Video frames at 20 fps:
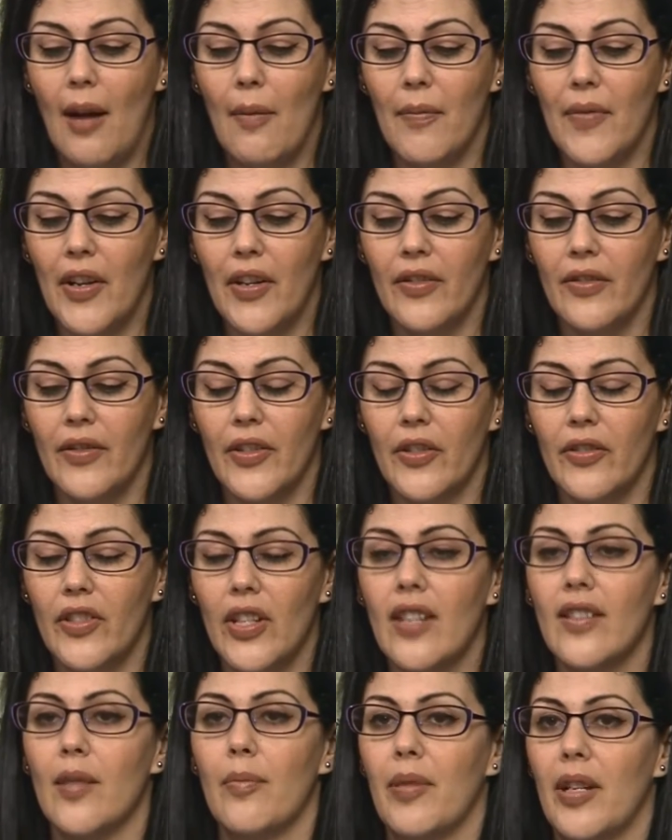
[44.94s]
there
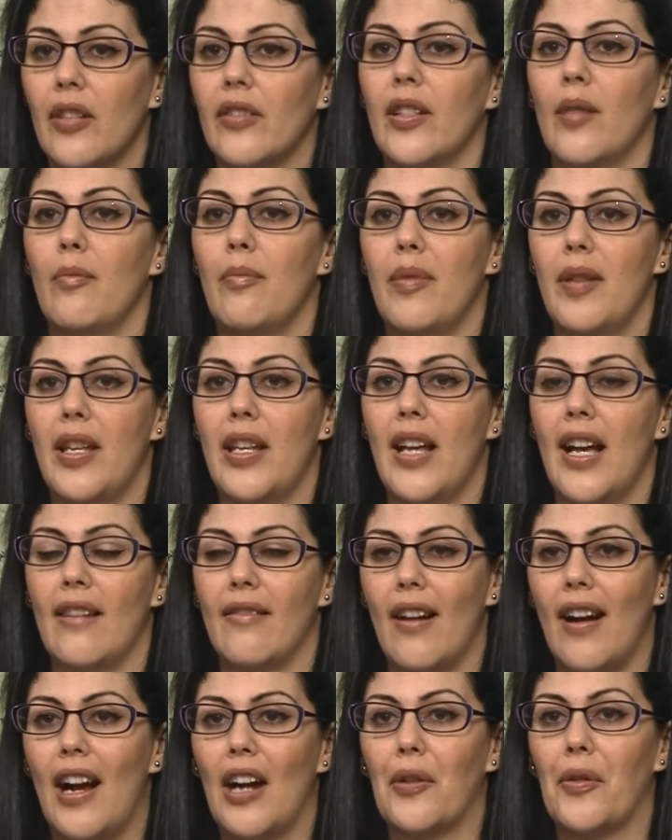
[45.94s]
does appear to be
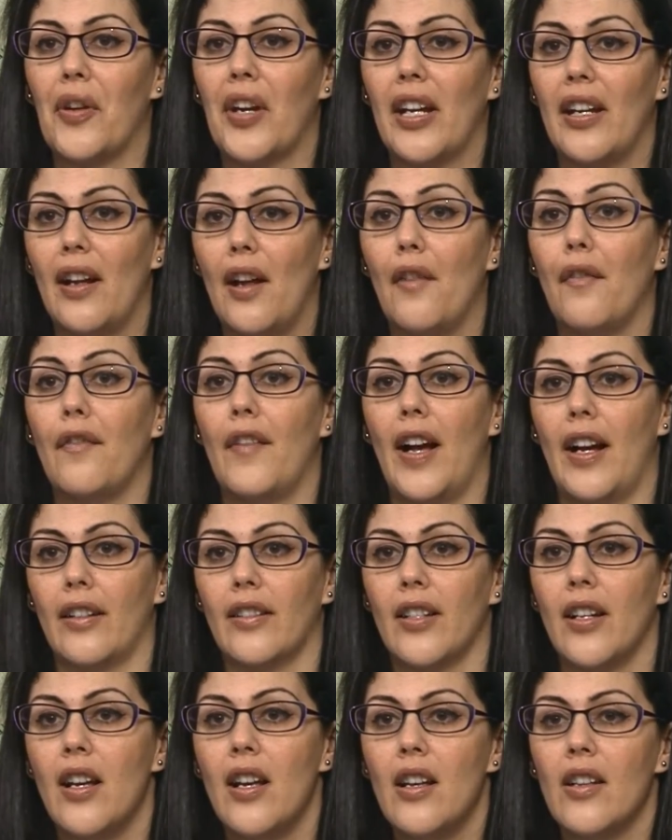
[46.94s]
an aggregate
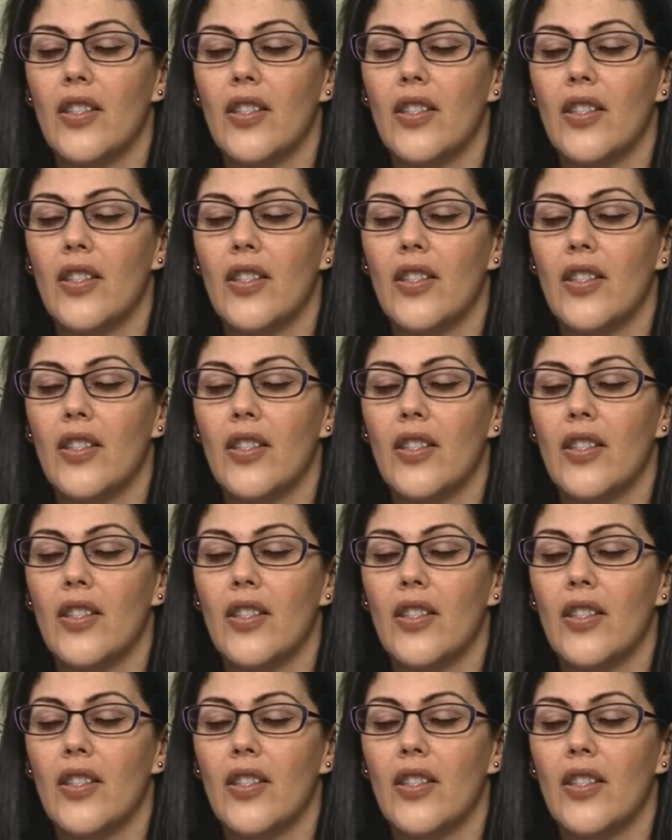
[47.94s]
effect.